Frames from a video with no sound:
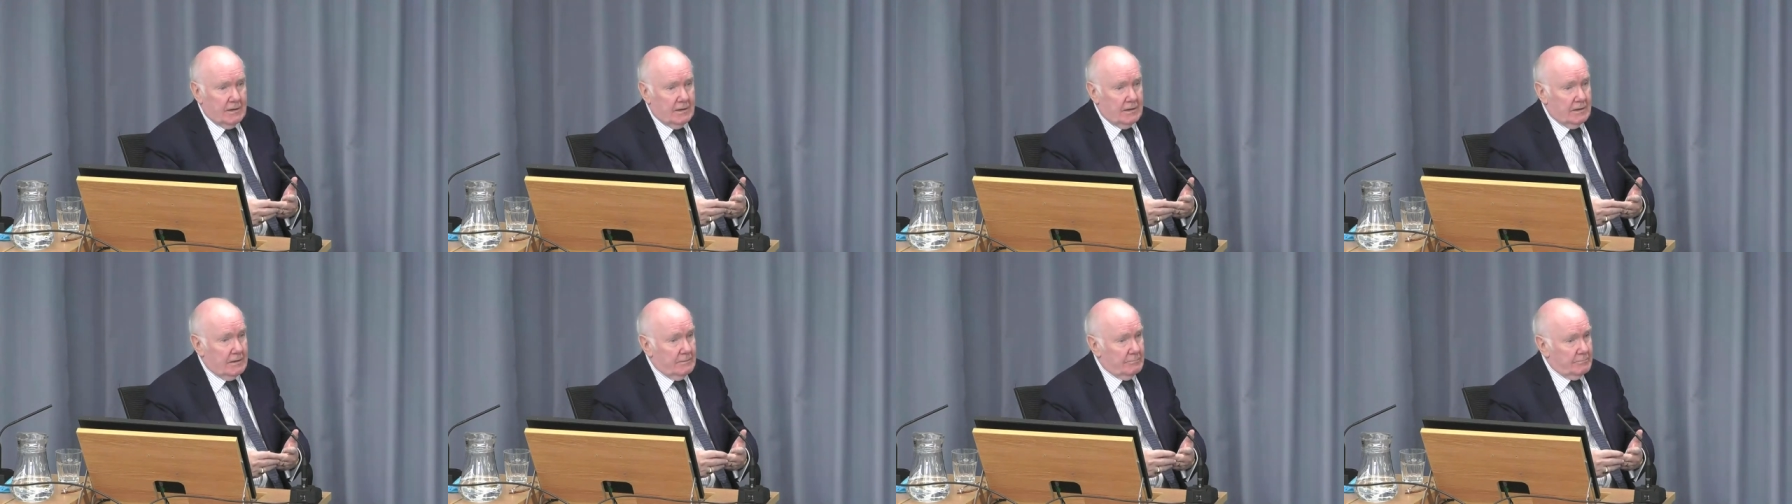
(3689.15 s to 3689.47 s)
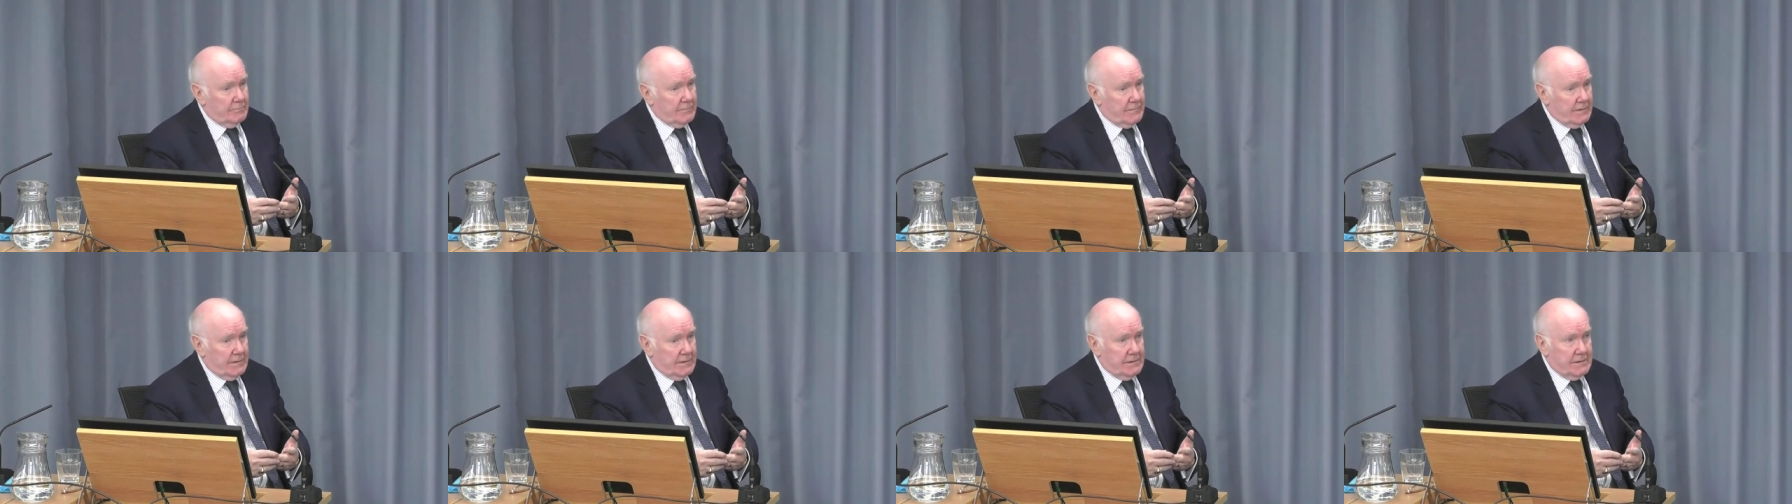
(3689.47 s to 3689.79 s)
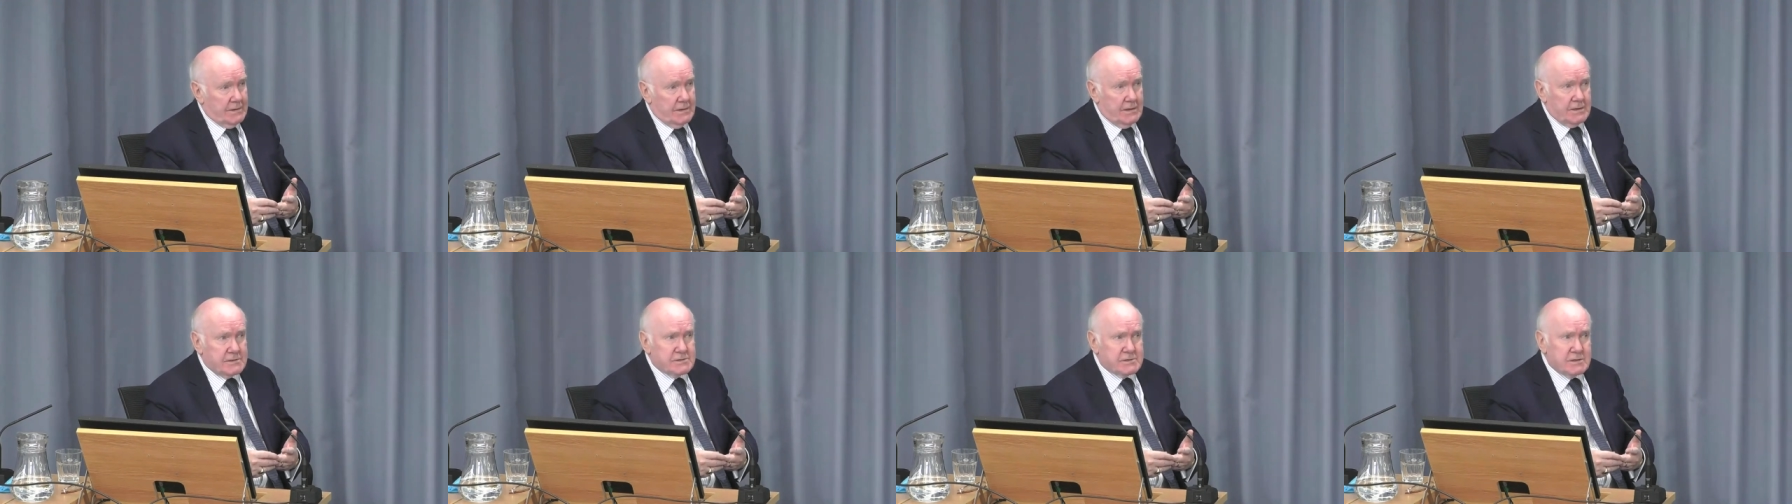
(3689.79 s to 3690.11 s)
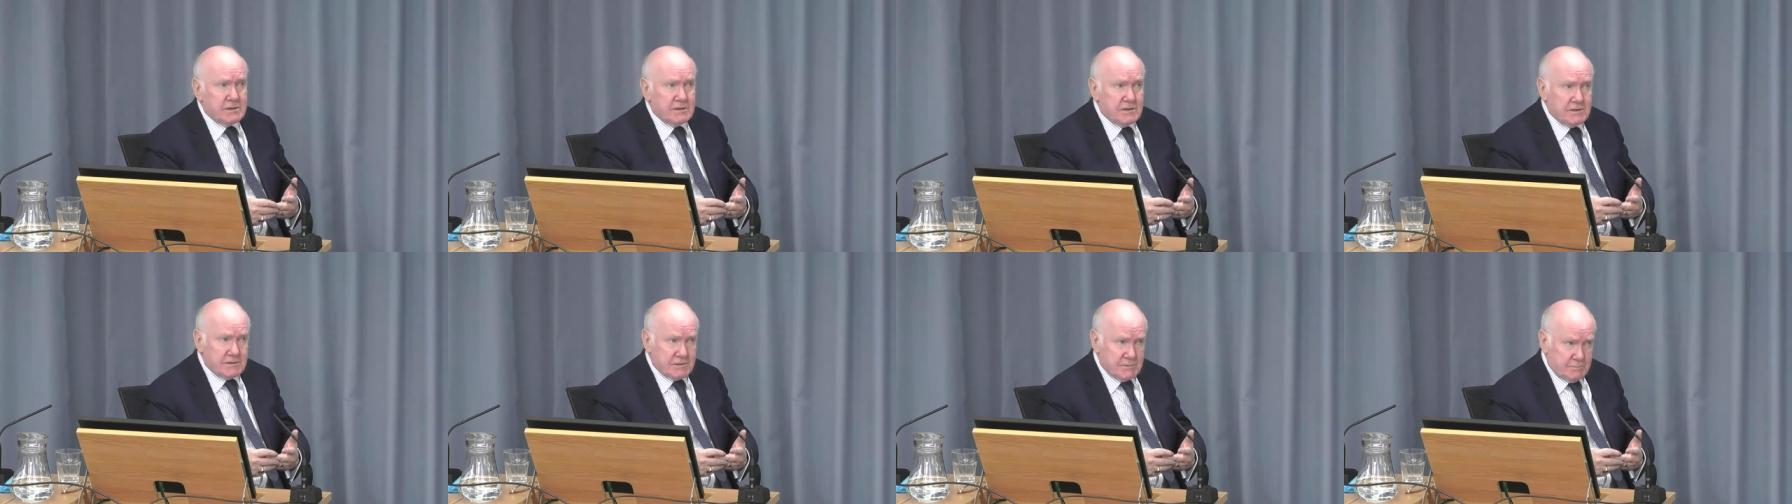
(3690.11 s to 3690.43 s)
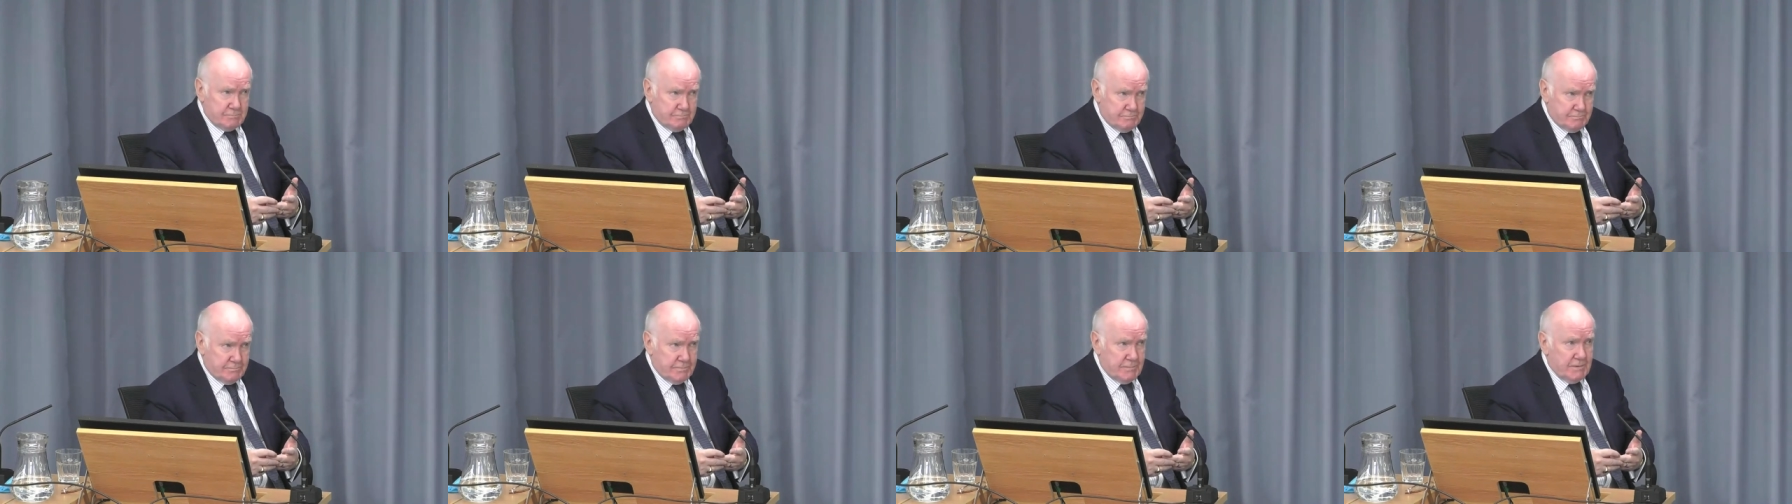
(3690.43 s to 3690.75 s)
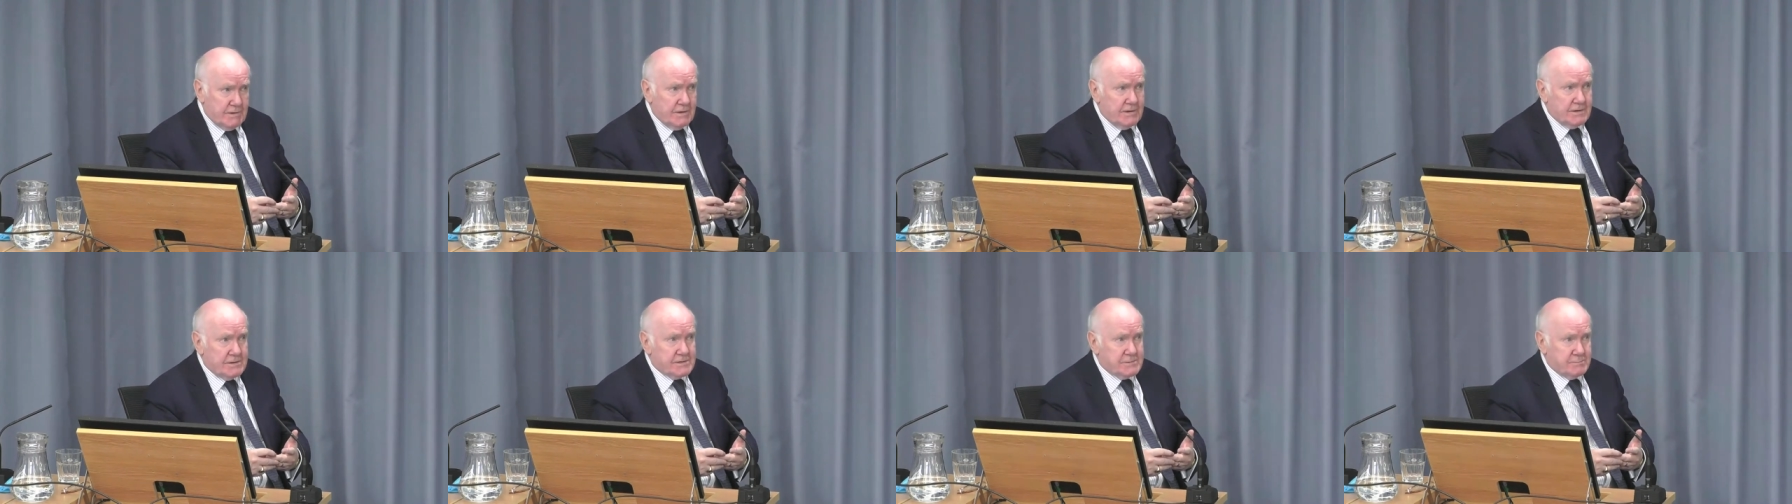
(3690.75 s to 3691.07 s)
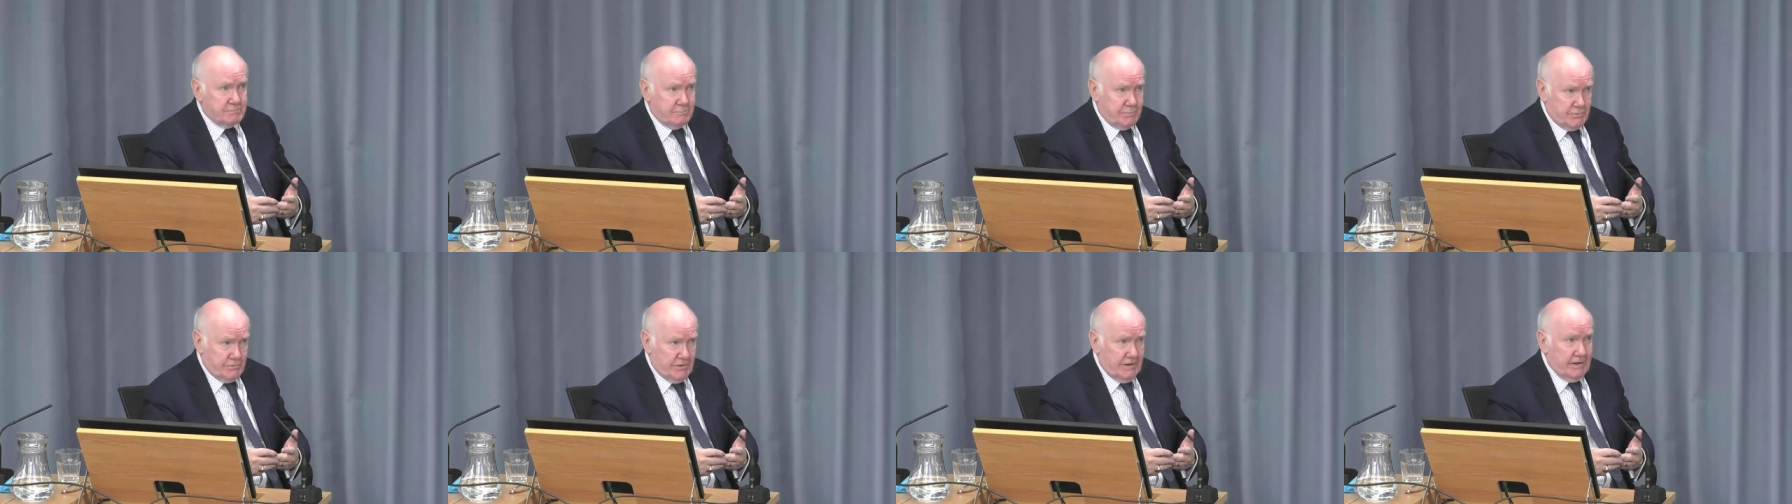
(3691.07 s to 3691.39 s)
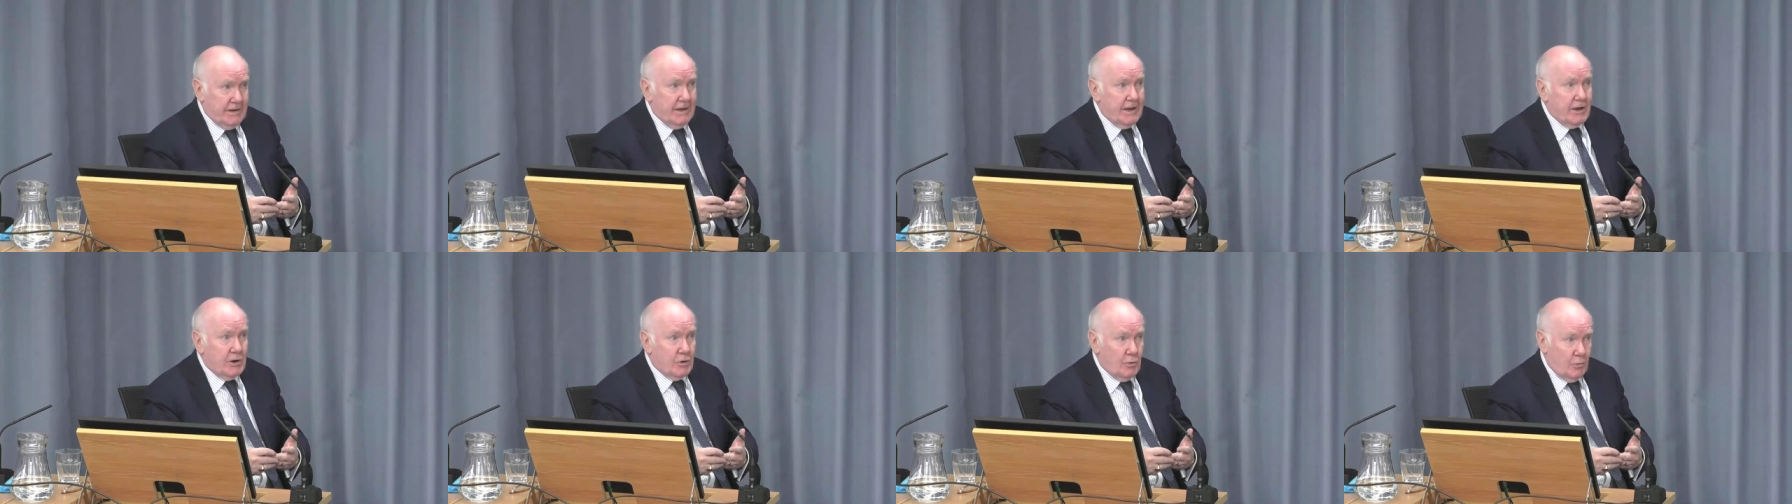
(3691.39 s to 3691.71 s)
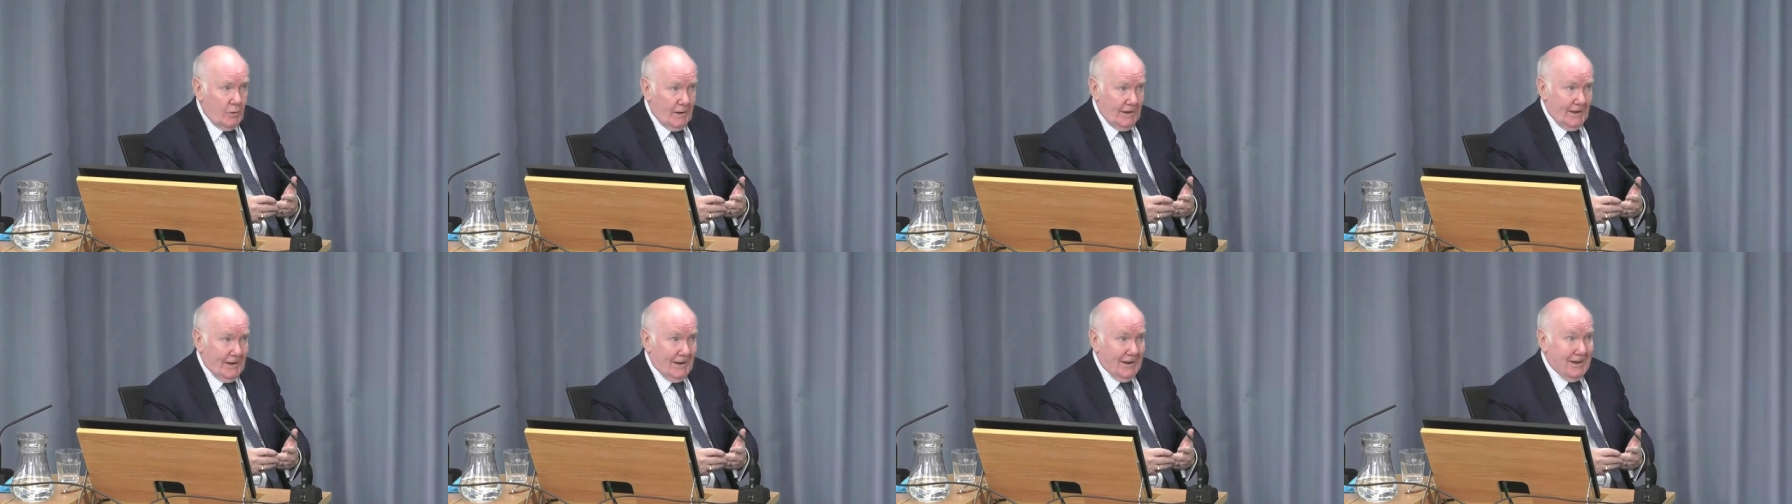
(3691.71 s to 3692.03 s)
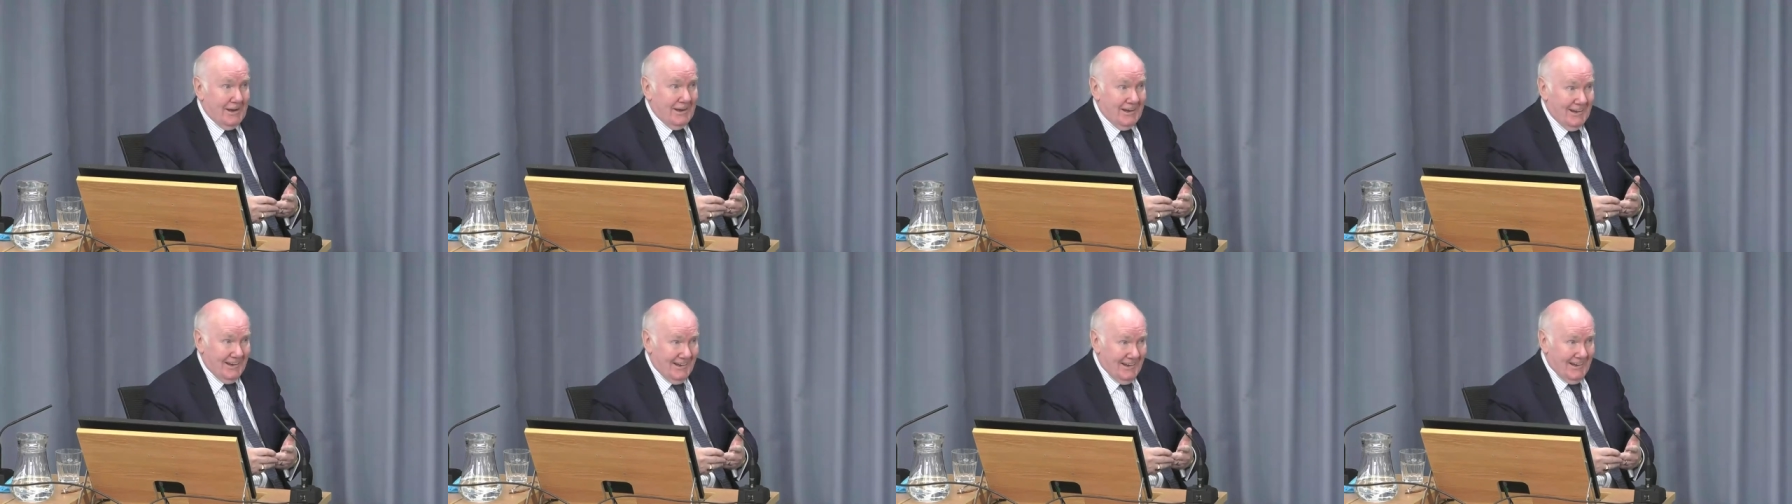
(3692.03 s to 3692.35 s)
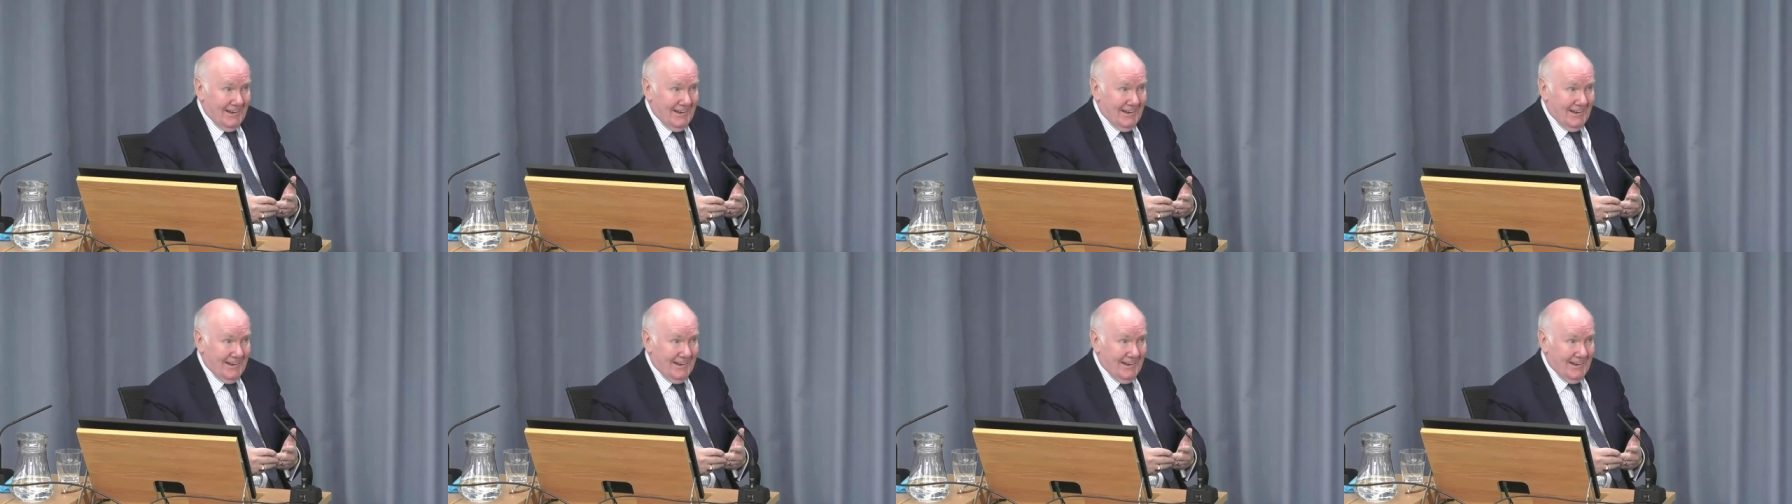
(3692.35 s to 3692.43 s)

um, is, is, is pretty quick